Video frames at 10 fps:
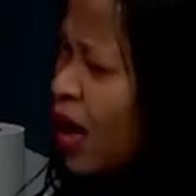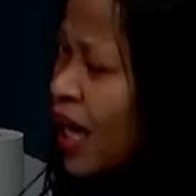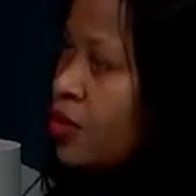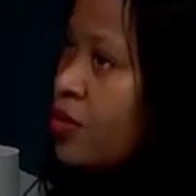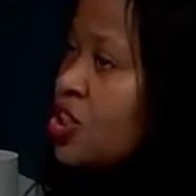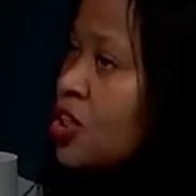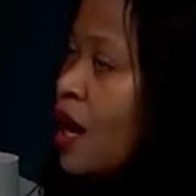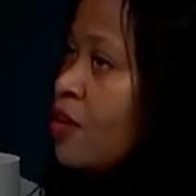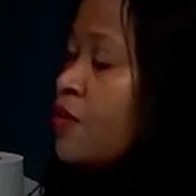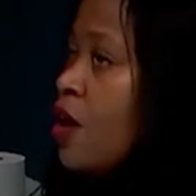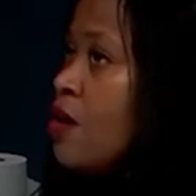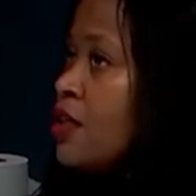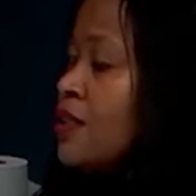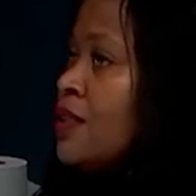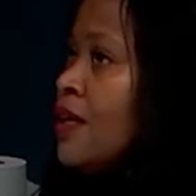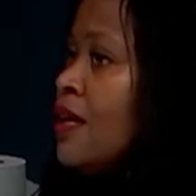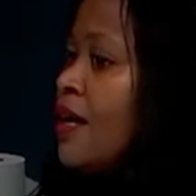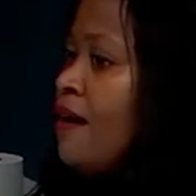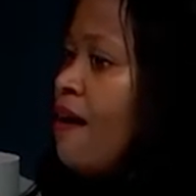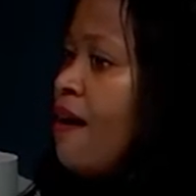under a shroud of darkness,
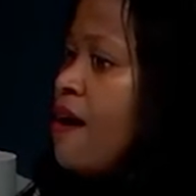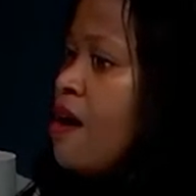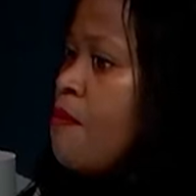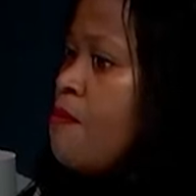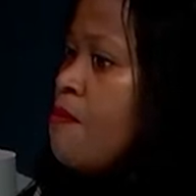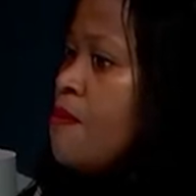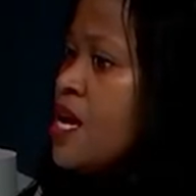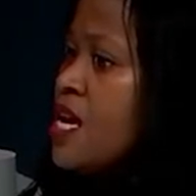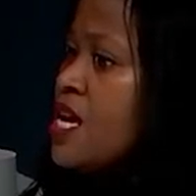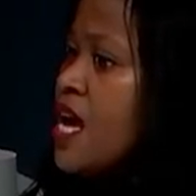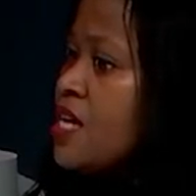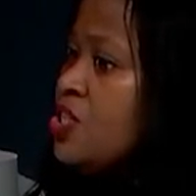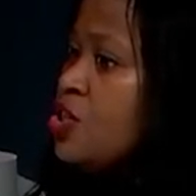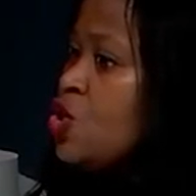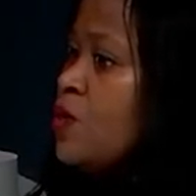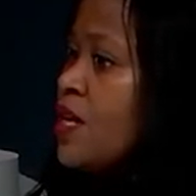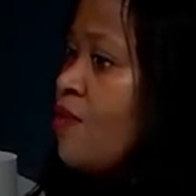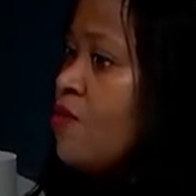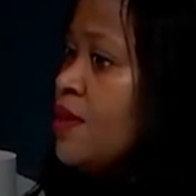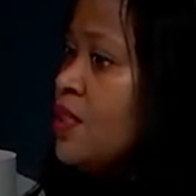engaged the Cuban
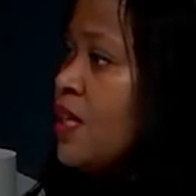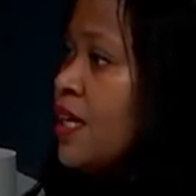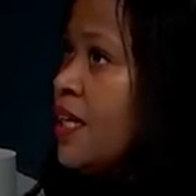government,